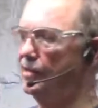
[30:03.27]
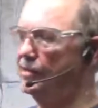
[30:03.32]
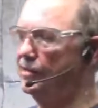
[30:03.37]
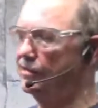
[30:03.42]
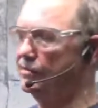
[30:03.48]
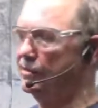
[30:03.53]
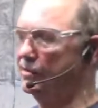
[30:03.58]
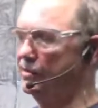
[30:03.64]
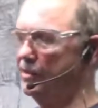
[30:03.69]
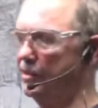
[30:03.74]

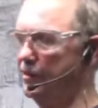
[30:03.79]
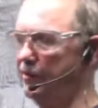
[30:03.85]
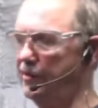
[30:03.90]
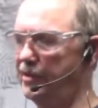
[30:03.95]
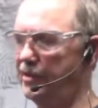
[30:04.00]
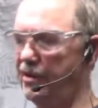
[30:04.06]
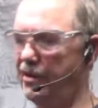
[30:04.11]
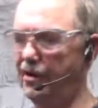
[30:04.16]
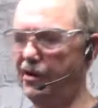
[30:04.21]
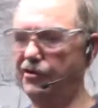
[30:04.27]
It's a little
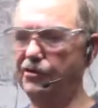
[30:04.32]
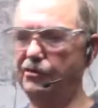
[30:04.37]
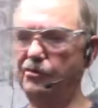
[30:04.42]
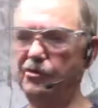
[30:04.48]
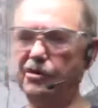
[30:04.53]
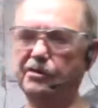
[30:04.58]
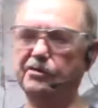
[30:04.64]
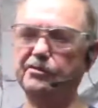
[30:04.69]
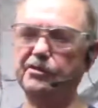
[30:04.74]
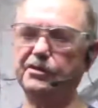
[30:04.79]
bit hard to
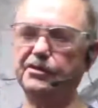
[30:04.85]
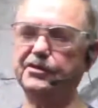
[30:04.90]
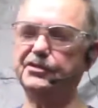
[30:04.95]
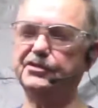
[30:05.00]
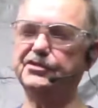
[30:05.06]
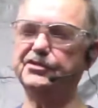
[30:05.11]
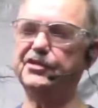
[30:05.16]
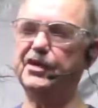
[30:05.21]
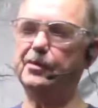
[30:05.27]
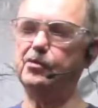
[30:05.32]
work with.
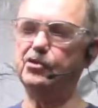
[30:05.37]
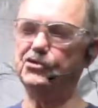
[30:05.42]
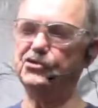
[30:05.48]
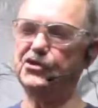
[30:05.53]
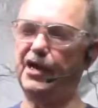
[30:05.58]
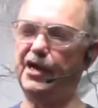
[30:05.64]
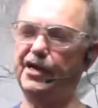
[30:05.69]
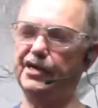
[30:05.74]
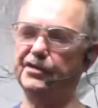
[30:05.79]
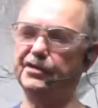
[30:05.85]
It's
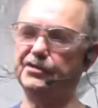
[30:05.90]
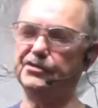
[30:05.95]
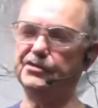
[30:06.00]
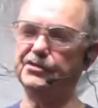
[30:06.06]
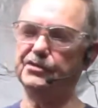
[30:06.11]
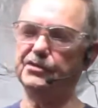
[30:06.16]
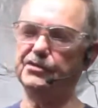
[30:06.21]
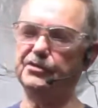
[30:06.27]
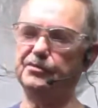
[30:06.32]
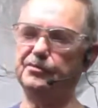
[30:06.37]
double-sided,
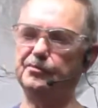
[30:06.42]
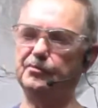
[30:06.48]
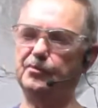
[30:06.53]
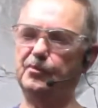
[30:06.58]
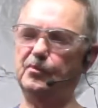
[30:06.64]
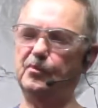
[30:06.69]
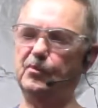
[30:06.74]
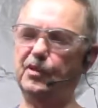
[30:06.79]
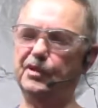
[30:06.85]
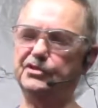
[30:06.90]
so
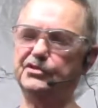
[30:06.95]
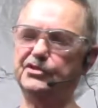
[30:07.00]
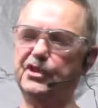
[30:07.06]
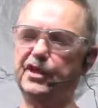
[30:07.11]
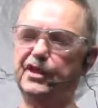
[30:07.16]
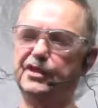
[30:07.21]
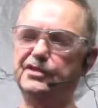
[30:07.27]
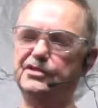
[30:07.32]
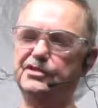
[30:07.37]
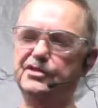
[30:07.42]
one
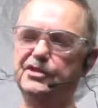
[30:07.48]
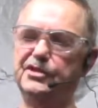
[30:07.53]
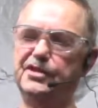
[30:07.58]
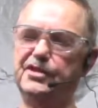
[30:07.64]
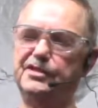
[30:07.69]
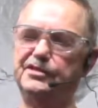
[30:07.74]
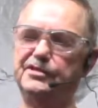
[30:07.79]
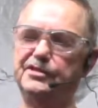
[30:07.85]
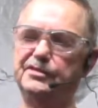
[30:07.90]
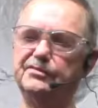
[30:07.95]
side is
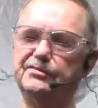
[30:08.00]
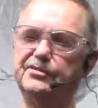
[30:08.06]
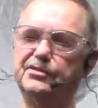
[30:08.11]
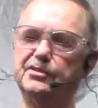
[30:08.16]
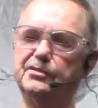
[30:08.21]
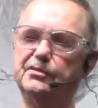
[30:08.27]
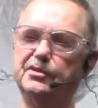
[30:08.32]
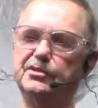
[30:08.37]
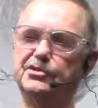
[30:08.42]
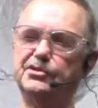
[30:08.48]
adhesive, so
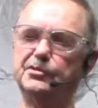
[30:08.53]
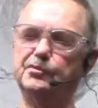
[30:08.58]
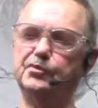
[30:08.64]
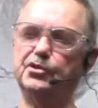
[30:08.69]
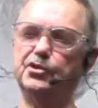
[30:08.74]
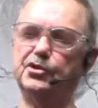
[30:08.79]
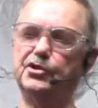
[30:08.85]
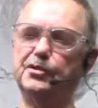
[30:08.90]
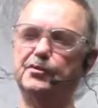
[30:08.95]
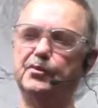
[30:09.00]
once you
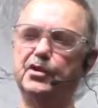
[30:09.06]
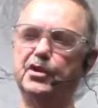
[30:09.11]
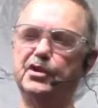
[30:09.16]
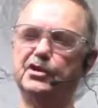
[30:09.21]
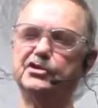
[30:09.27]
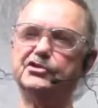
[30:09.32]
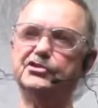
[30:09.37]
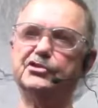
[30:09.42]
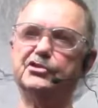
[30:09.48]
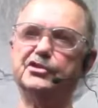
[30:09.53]
pull it
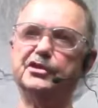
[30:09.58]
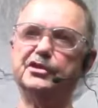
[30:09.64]
apart,